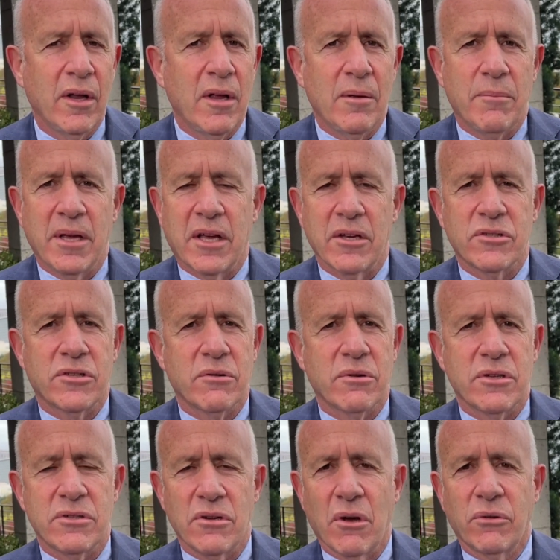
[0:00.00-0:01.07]
because there
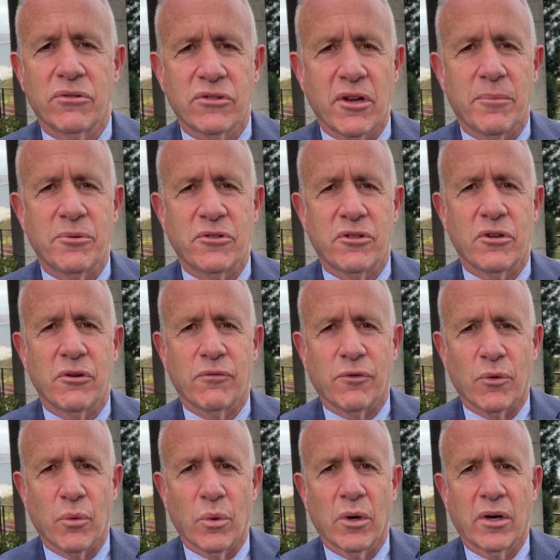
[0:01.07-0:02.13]
is no substitute for
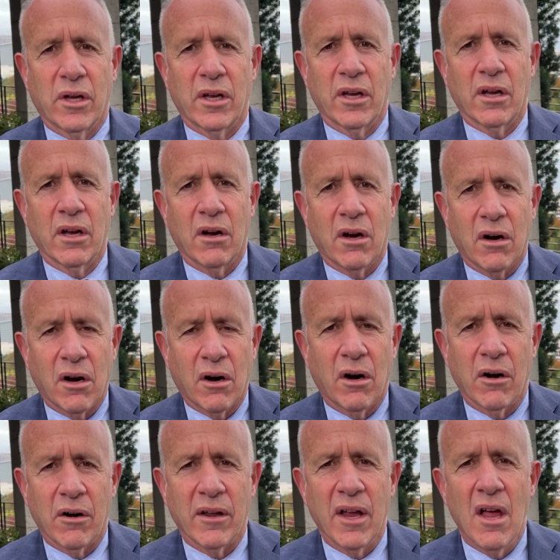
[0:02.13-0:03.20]
working
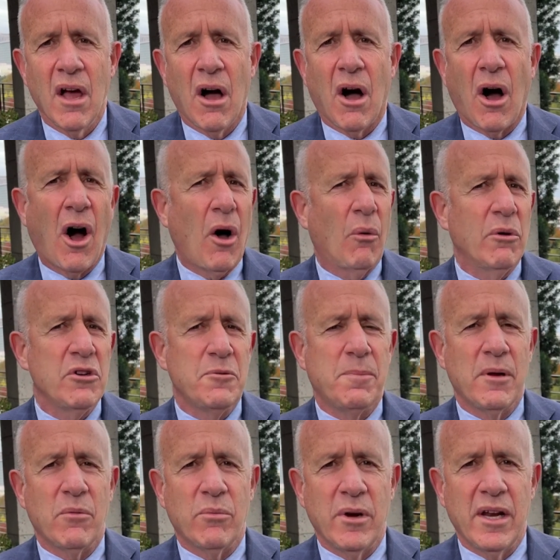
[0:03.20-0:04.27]
hard. Always be
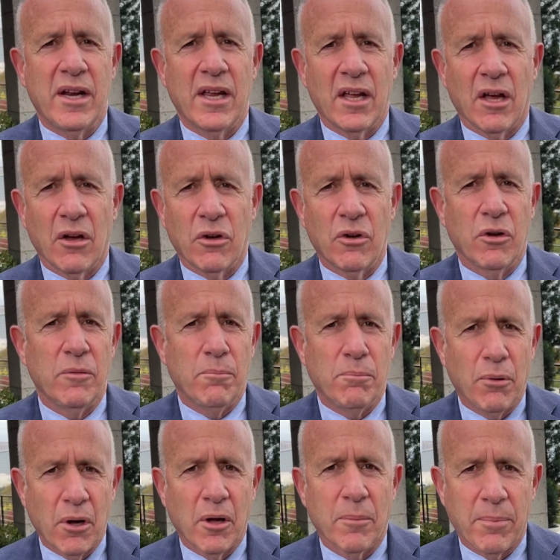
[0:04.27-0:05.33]
reading a good
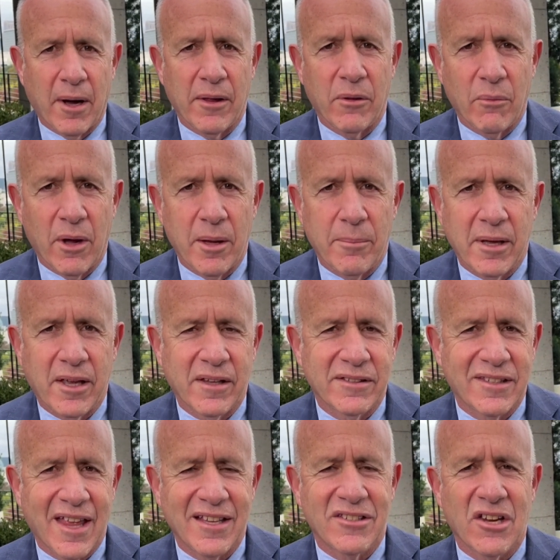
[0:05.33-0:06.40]
book, by the way, because
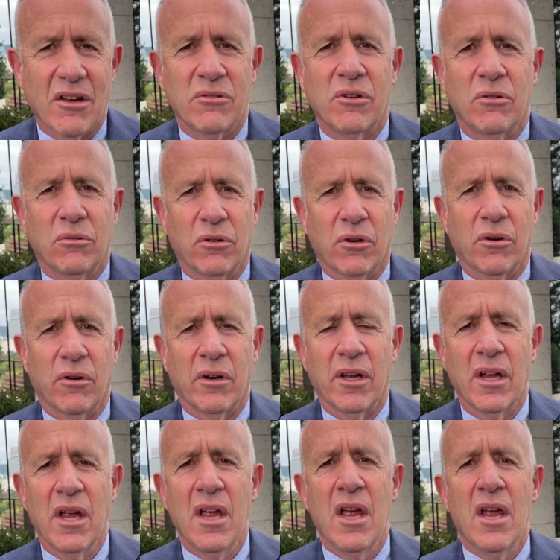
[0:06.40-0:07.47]
that's how you learn.
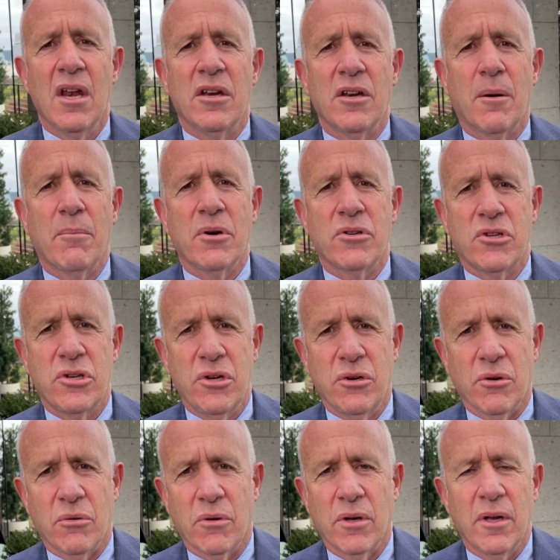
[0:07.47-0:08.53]
Number
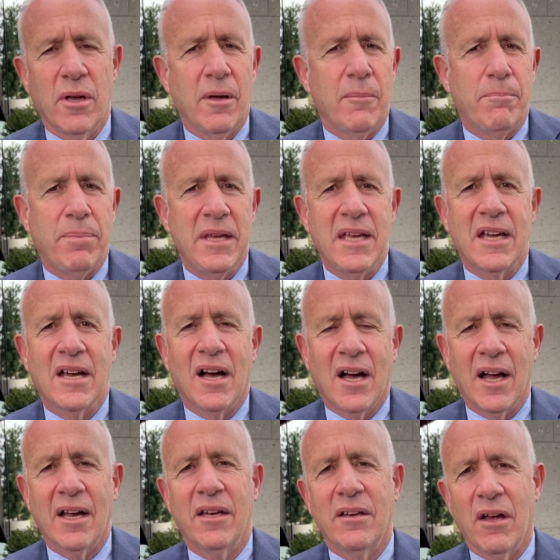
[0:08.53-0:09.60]
two, be
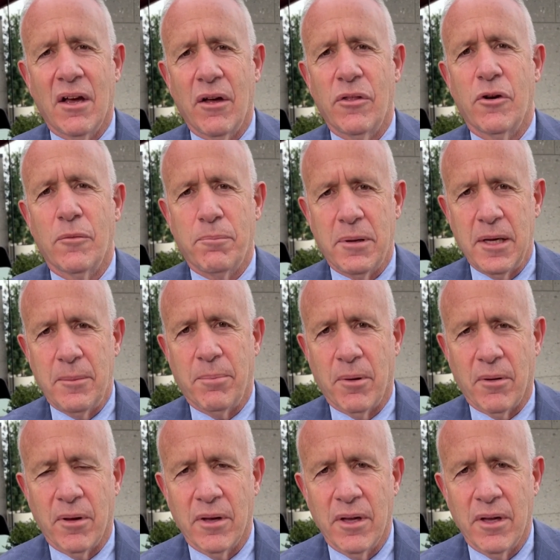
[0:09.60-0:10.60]
kind to other people.